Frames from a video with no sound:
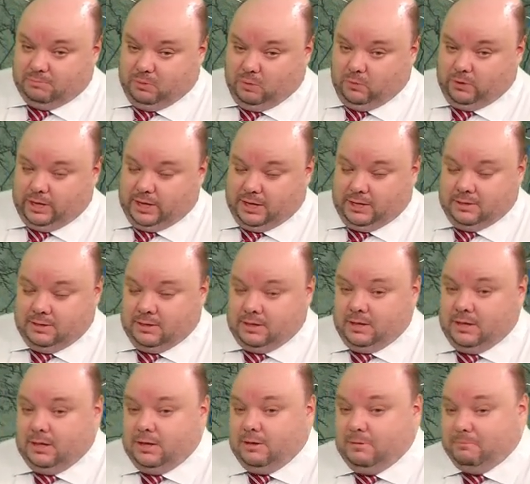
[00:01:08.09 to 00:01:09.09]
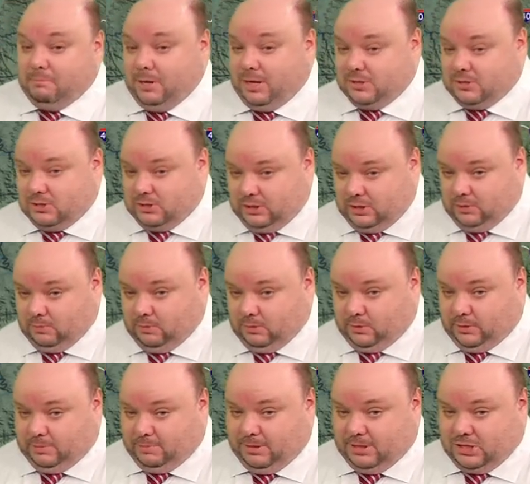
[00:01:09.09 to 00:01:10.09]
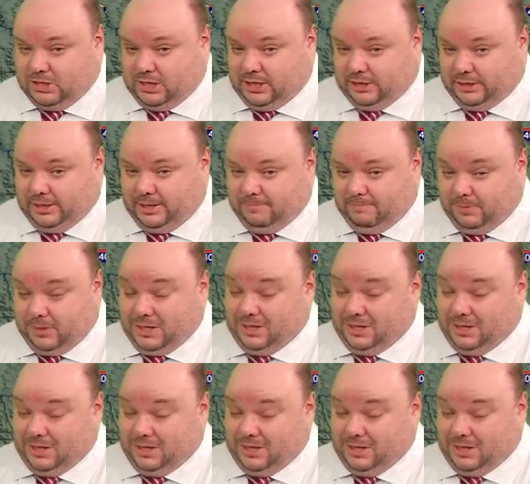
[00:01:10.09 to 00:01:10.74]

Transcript: morning, but still we're going to be chilly.